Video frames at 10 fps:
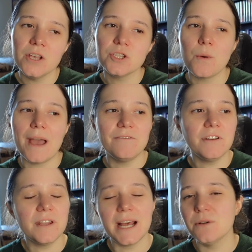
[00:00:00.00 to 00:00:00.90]
So
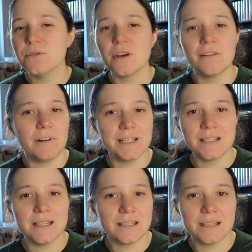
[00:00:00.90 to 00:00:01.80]
everything else that I've read
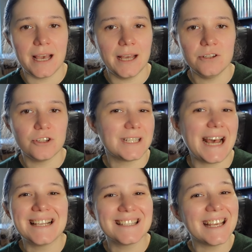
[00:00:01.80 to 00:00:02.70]
since then just
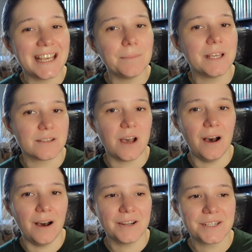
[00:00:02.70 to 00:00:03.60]
hasn't hit me as
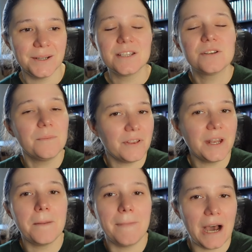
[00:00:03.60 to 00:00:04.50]
hard. There's
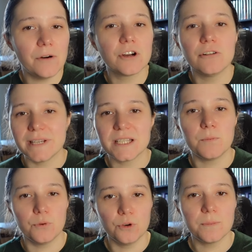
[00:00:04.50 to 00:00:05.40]
something about
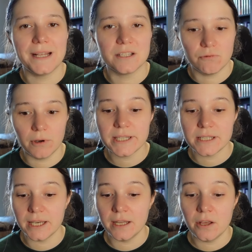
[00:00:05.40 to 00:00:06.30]
Carissa Broadbent's
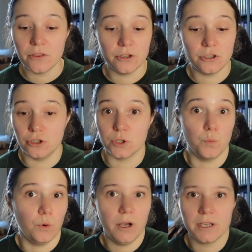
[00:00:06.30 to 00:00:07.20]
writing that just
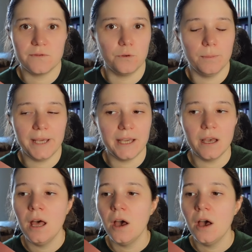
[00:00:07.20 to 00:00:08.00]
works for me.